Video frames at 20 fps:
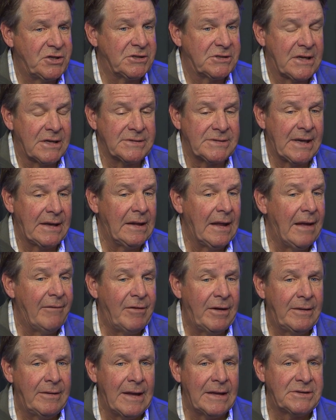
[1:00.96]
just because they
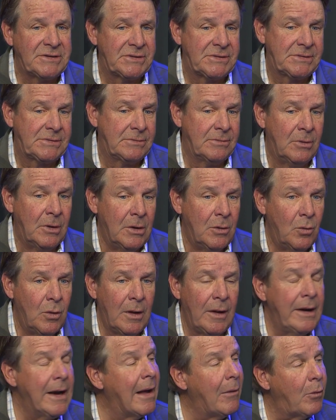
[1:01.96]
love it, that's
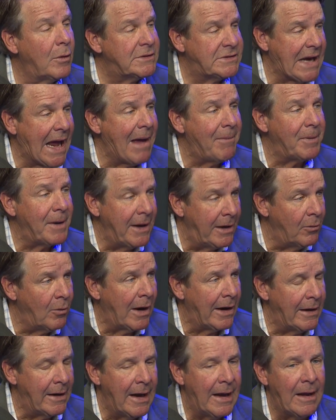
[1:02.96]
really not what's happening
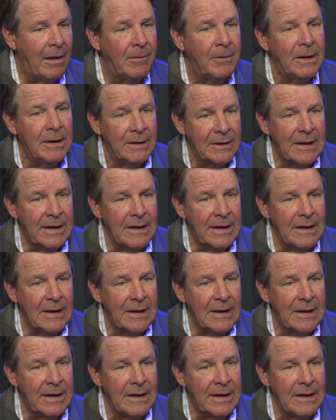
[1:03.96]
right now.